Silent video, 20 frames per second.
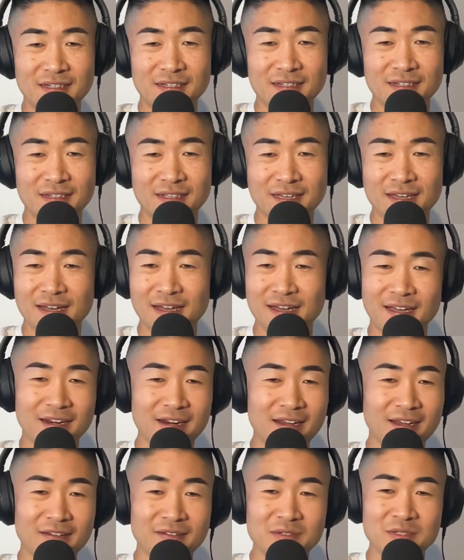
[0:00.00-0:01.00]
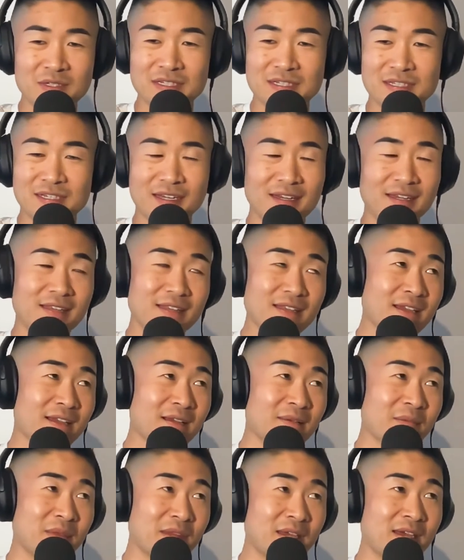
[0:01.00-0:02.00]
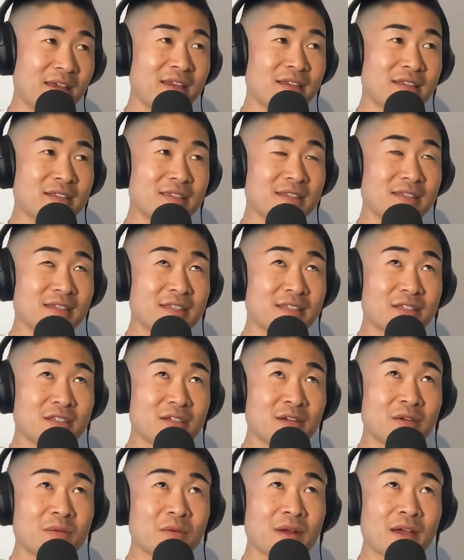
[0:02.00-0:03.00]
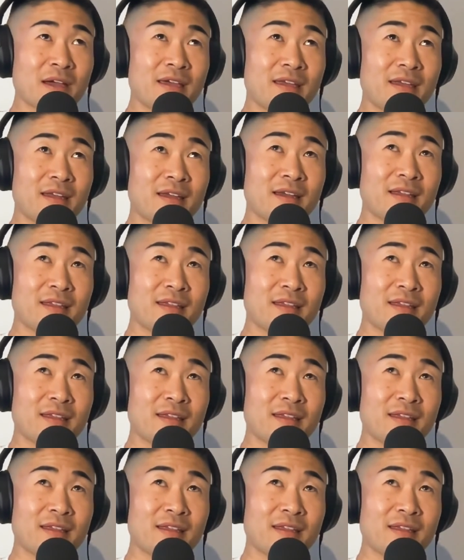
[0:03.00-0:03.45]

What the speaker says: Yeah. And I was just like, damn, yeah, that's so right.